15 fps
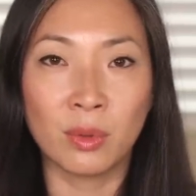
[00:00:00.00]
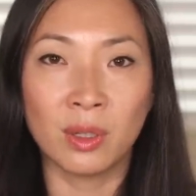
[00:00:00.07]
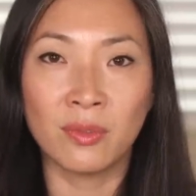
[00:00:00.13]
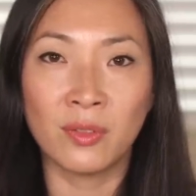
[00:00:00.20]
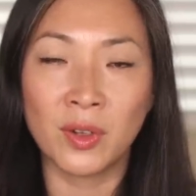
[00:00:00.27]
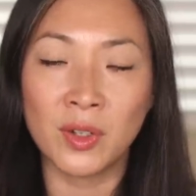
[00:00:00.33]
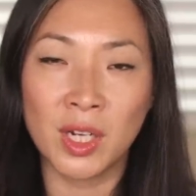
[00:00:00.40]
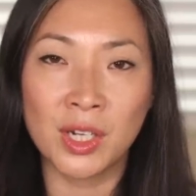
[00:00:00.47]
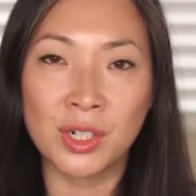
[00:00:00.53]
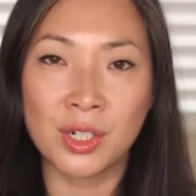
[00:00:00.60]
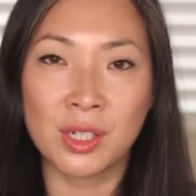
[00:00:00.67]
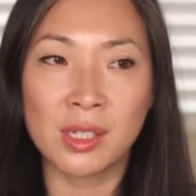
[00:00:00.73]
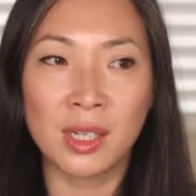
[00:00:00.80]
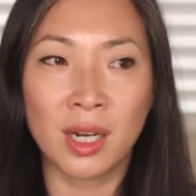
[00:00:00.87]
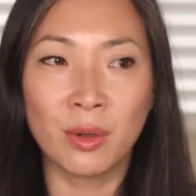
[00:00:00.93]
with
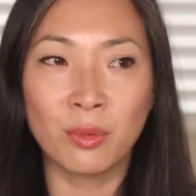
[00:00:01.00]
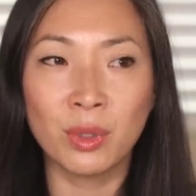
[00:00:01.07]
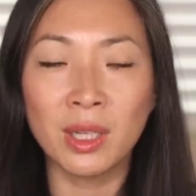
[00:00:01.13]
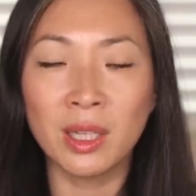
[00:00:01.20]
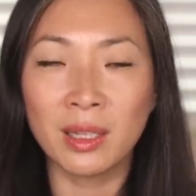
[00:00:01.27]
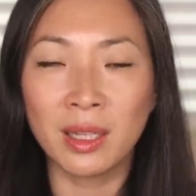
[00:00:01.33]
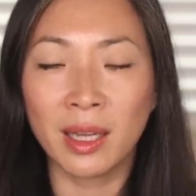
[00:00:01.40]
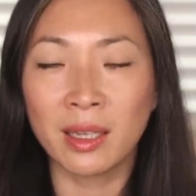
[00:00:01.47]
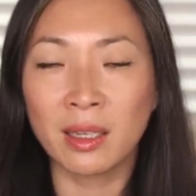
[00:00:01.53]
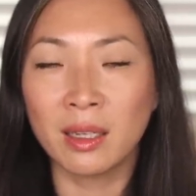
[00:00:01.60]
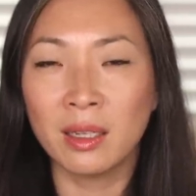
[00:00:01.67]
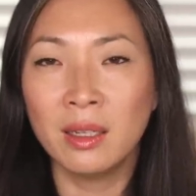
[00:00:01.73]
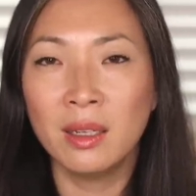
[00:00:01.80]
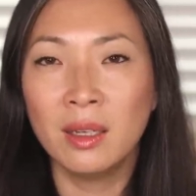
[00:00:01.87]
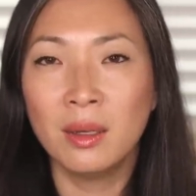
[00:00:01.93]
foundations that I really like